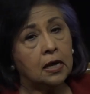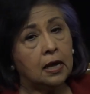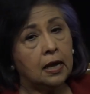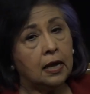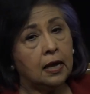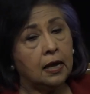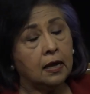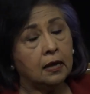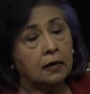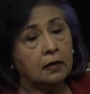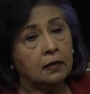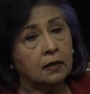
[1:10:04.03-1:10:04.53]

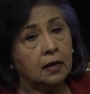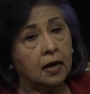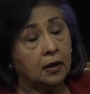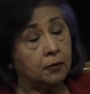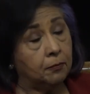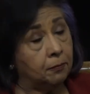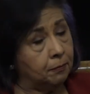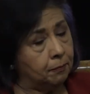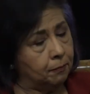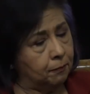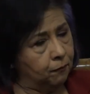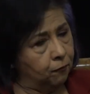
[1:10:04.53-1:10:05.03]
and,
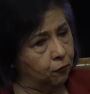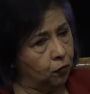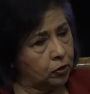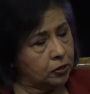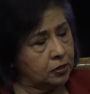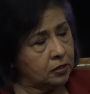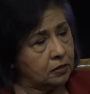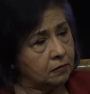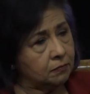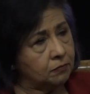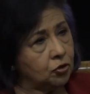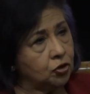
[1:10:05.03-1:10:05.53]
and
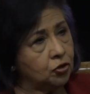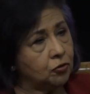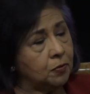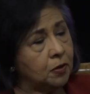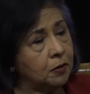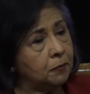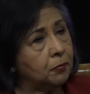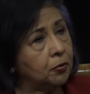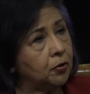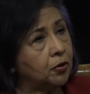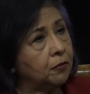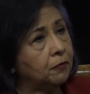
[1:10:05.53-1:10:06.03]
voiced them to me
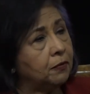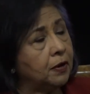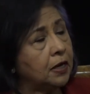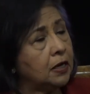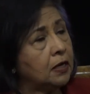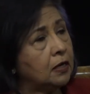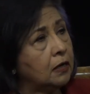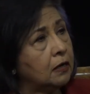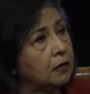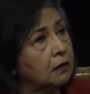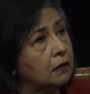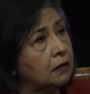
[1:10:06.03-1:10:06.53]
pretty
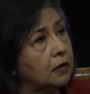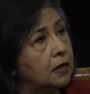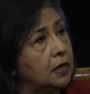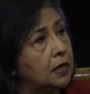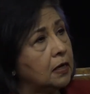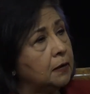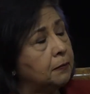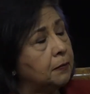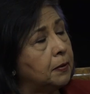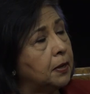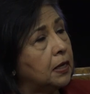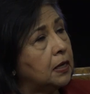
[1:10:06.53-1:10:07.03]

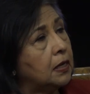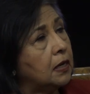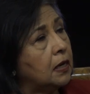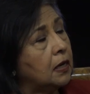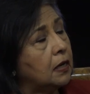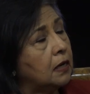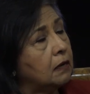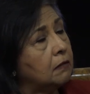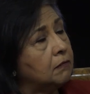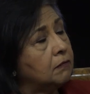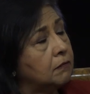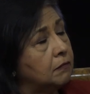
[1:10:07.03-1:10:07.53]
regularly, but
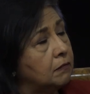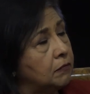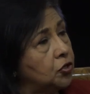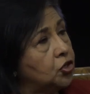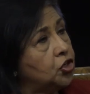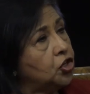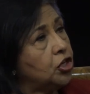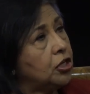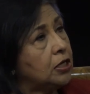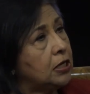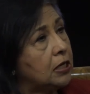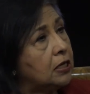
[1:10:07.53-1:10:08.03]
um,
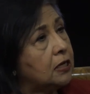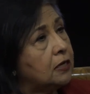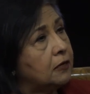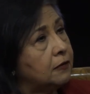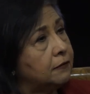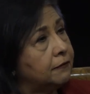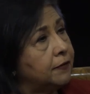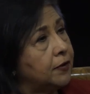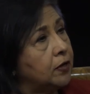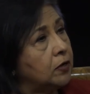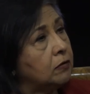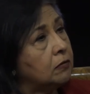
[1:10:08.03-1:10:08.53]
she needed
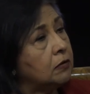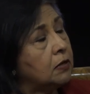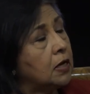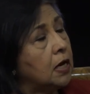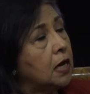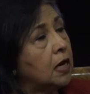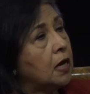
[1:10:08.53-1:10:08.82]
to vote,